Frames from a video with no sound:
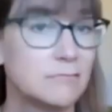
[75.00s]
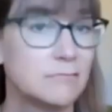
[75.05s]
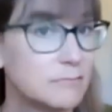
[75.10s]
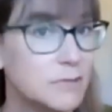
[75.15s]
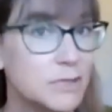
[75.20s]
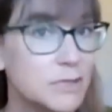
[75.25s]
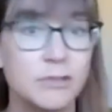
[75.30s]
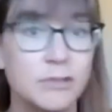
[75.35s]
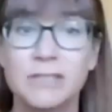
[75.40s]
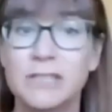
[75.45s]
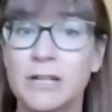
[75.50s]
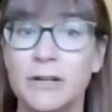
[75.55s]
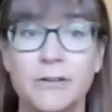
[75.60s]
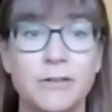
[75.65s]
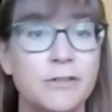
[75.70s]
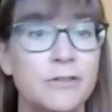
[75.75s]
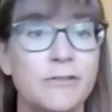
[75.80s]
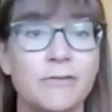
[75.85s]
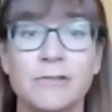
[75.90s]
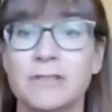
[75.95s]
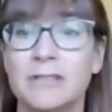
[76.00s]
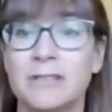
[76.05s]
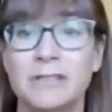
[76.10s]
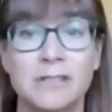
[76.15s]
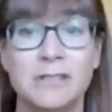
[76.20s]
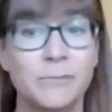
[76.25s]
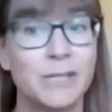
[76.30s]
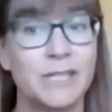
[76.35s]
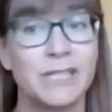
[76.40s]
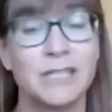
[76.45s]
Unitarian
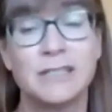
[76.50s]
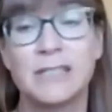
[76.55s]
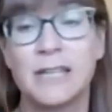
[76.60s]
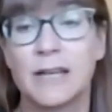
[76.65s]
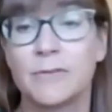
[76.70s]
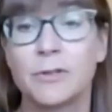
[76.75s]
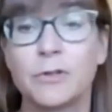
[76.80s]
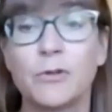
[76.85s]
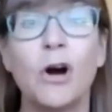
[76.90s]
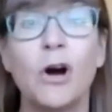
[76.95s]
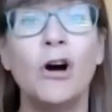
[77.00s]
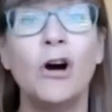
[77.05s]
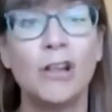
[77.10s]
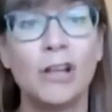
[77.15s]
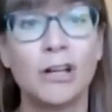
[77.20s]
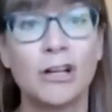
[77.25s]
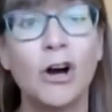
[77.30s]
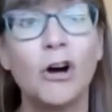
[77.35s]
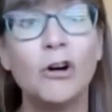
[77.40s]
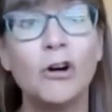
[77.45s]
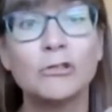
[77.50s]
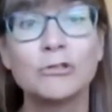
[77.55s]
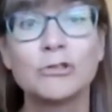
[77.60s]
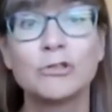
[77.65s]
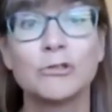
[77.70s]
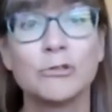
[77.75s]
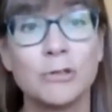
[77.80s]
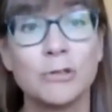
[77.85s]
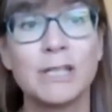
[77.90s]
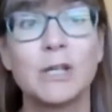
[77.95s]
Universalism is, after all, a
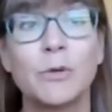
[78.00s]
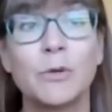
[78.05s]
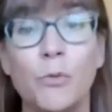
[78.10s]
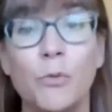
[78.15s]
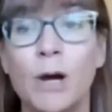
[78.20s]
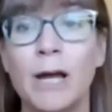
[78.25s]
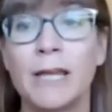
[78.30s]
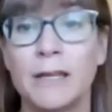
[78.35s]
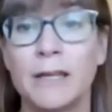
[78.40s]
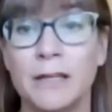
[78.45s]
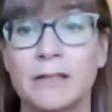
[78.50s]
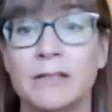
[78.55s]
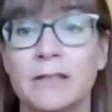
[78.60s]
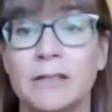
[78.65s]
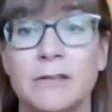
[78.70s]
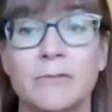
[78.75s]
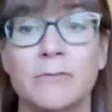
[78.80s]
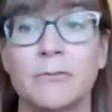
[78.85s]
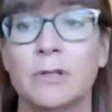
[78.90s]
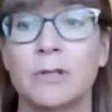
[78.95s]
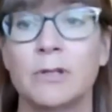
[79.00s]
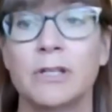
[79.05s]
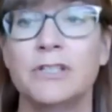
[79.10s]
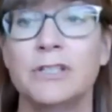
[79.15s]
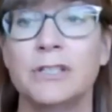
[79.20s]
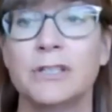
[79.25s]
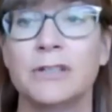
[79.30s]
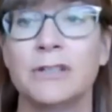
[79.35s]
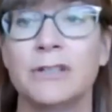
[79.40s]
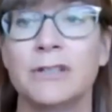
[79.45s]
culturally white
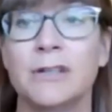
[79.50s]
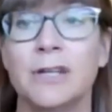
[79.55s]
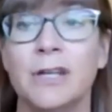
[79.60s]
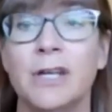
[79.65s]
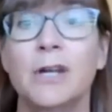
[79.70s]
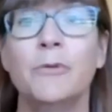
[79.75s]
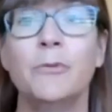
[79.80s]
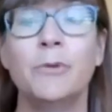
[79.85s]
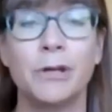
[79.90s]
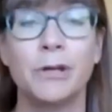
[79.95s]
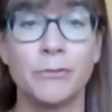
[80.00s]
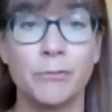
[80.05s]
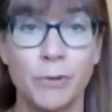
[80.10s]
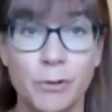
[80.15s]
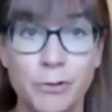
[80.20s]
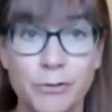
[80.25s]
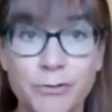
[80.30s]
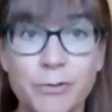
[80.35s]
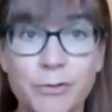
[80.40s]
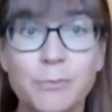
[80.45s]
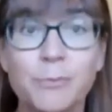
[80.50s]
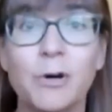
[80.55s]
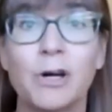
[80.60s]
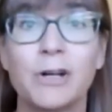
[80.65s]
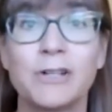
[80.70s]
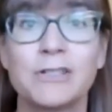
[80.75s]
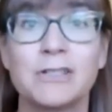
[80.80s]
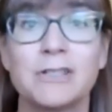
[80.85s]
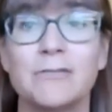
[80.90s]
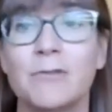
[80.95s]
religion. We arose from
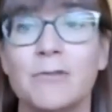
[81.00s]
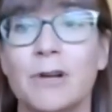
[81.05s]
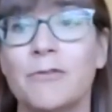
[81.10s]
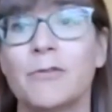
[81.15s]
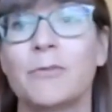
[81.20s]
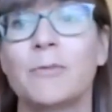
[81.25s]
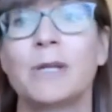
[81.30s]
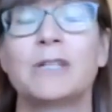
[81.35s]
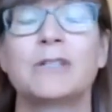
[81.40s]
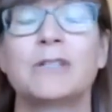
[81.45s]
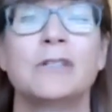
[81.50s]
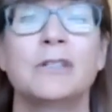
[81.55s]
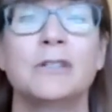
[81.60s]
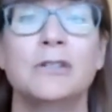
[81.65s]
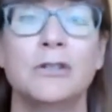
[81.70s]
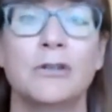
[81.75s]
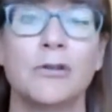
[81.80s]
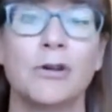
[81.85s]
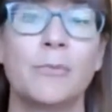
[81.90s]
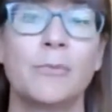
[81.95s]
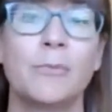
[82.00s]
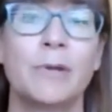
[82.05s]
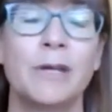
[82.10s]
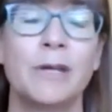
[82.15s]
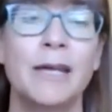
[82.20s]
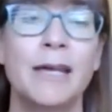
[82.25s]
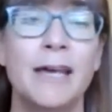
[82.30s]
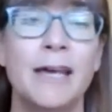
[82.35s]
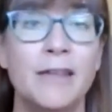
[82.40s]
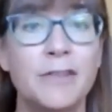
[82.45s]
Protestant Reformation in Europe
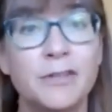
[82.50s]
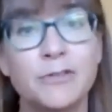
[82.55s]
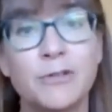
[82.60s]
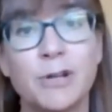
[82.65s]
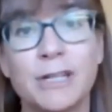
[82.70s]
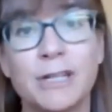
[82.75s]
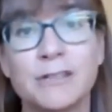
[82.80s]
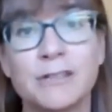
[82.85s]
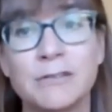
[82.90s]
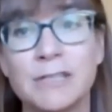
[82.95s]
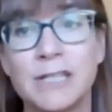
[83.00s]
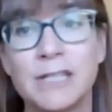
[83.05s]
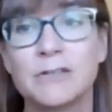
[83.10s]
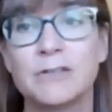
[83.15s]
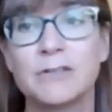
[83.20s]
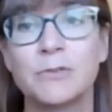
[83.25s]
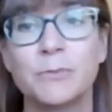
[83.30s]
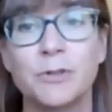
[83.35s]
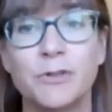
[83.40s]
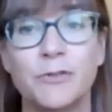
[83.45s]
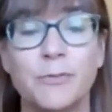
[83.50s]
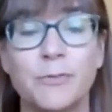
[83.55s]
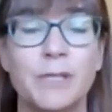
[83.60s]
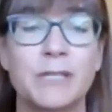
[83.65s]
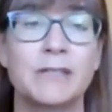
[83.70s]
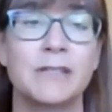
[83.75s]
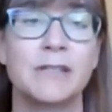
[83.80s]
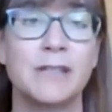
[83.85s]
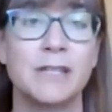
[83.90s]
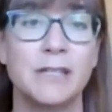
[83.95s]
and the Transcendental
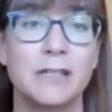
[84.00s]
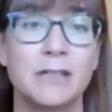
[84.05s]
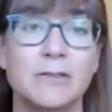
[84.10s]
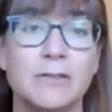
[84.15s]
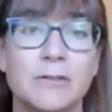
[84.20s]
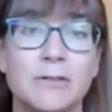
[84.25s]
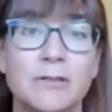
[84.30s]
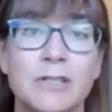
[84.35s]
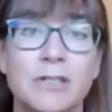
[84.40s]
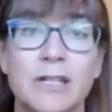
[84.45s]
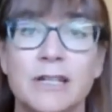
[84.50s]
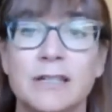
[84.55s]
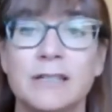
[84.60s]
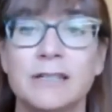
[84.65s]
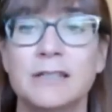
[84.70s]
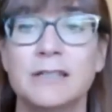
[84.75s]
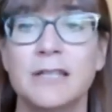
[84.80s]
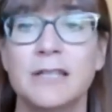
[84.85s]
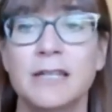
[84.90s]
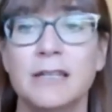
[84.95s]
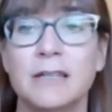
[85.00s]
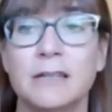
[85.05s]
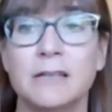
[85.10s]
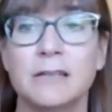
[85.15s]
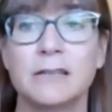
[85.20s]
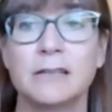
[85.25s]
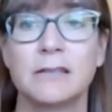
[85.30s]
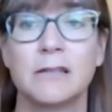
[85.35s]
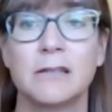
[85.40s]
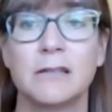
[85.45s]
movement in the Eastern United
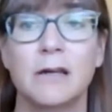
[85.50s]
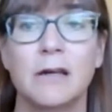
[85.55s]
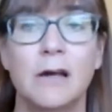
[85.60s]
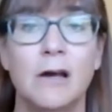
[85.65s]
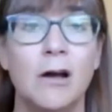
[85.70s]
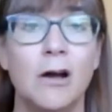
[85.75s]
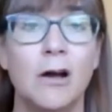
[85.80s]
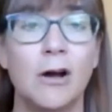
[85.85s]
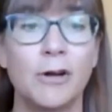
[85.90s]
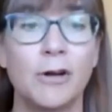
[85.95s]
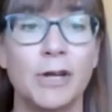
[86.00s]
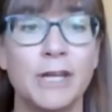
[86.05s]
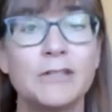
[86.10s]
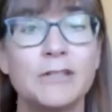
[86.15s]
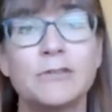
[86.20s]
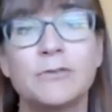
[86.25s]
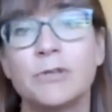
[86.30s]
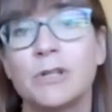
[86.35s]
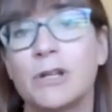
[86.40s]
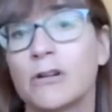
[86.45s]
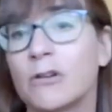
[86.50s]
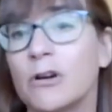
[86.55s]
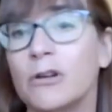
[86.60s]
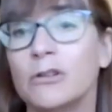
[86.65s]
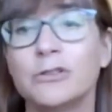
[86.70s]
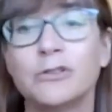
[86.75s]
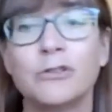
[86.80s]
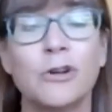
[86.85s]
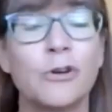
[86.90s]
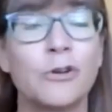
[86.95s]
States. Our history, our
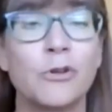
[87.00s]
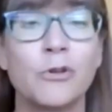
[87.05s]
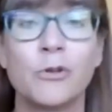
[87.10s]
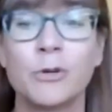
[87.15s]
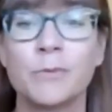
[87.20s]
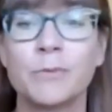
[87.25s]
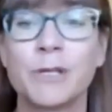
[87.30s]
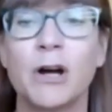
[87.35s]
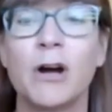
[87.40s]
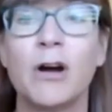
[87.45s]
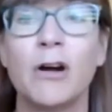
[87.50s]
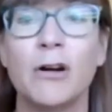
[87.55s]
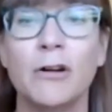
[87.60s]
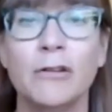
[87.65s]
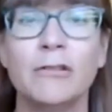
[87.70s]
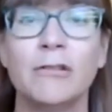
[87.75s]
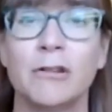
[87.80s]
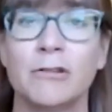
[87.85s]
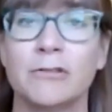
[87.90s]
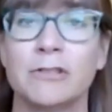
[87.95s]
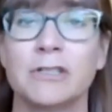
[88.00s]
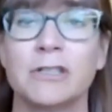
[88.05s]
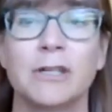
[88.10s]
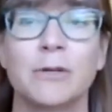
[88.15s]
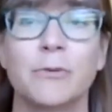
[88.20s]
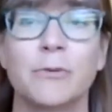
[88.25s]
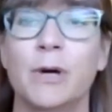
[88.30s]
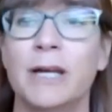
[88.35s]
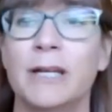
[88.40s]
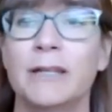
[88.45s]
culture, our norms are
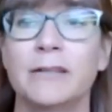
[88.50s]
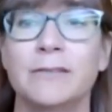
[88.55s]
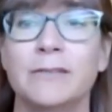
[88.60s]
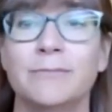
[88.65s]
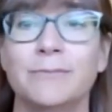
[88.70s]
largely white.